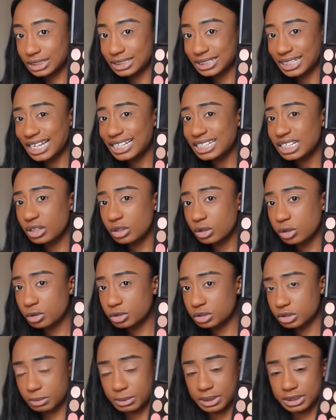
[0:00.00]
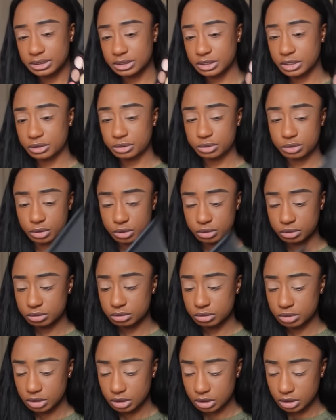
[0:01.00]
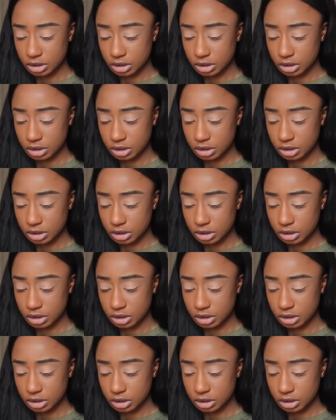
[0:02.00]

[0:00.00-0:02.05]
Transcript: slightly close to my skin tone.